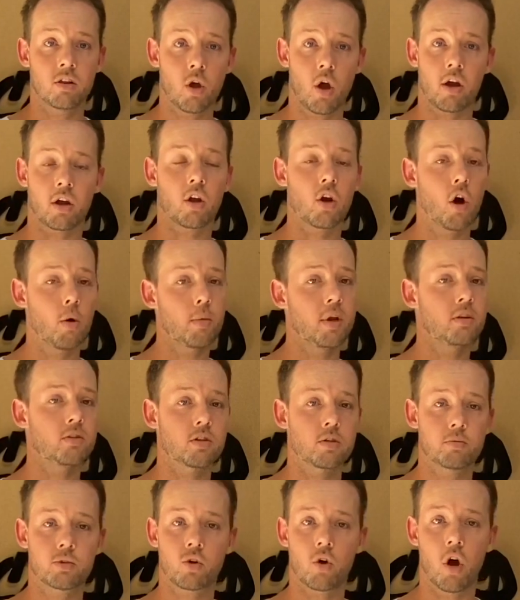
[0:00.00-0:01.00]
like, comment,
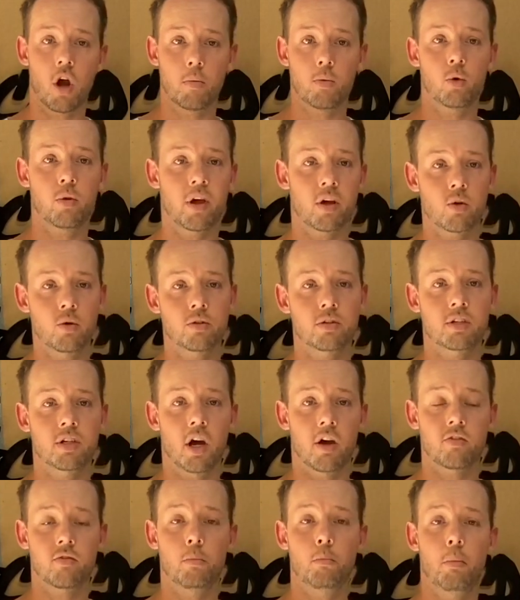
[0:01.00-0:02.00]
subscribe, all that good
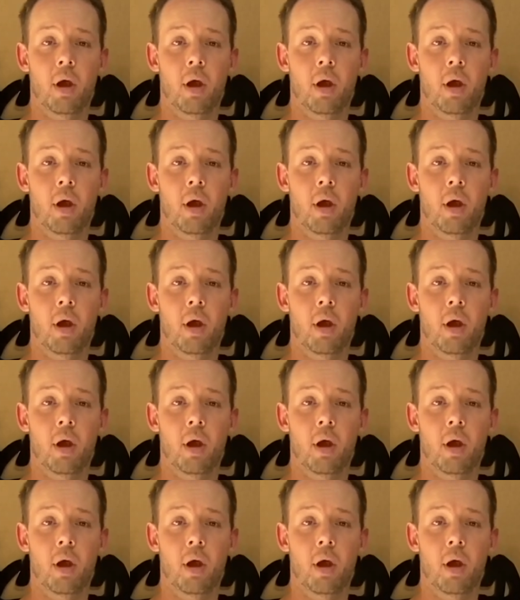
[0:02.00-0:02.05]
stuff.